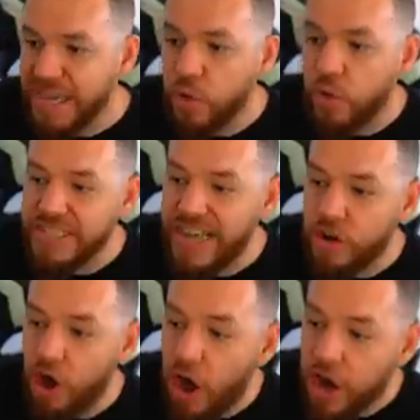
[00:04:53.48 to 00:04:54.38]

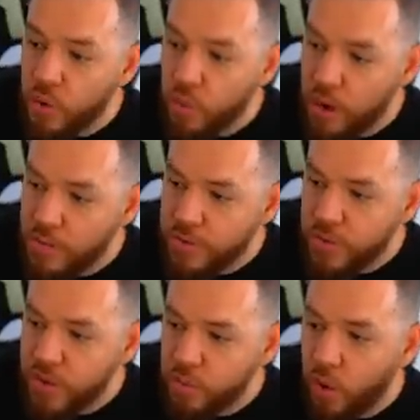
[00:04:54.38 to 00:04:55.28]
cooldown on Realm
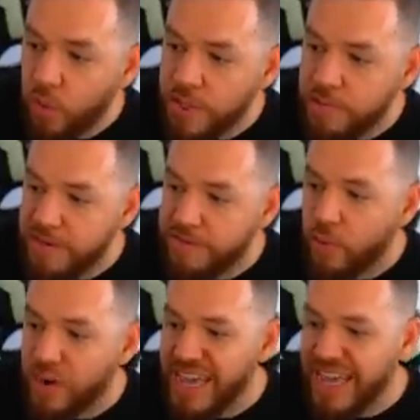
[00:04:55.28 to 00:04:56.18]
3 will only be
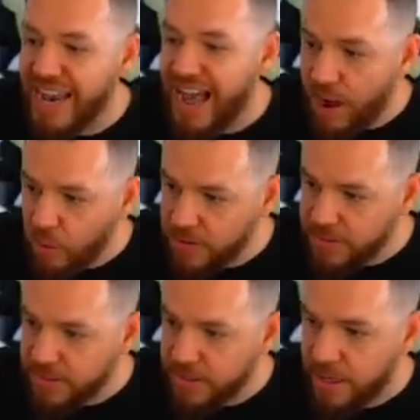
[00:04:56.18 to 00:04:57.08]
48
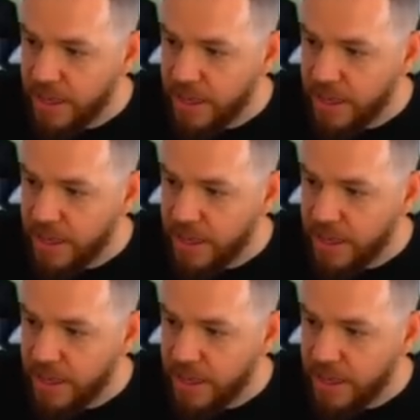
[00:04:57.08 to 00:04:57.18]
hours,